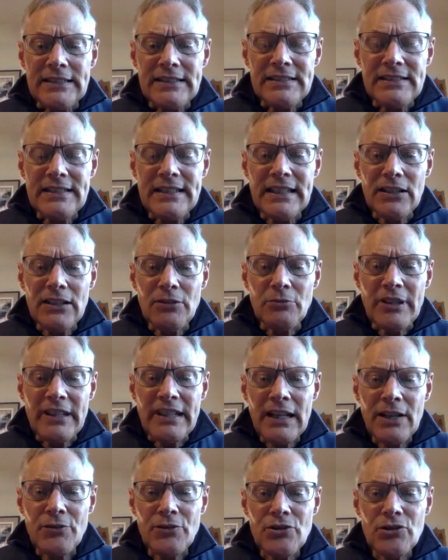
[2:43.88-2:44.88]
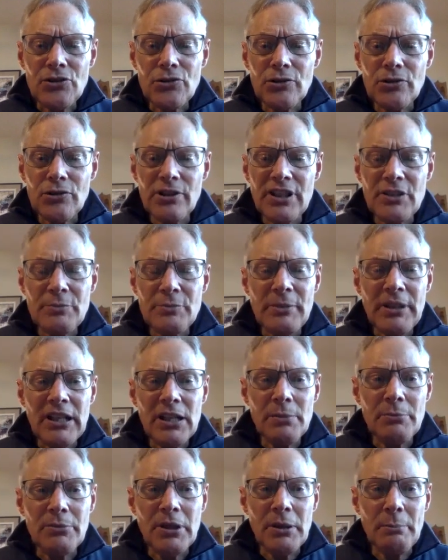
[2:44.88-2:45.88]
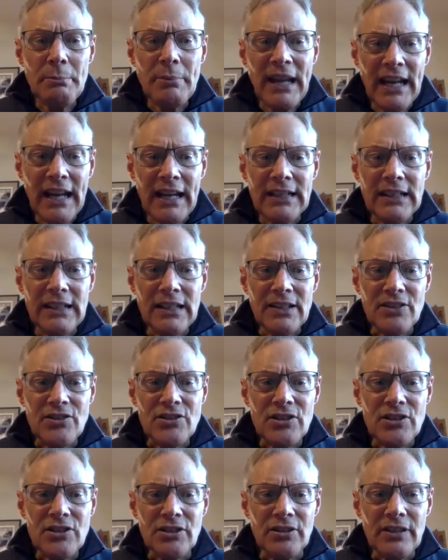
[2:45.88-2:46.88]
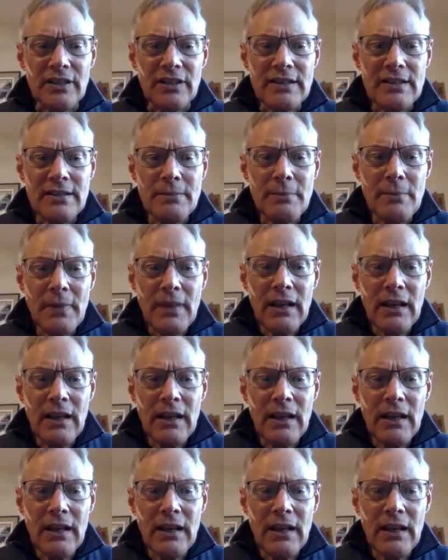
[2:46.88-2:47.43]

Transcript: dealt with how stories become companions to us.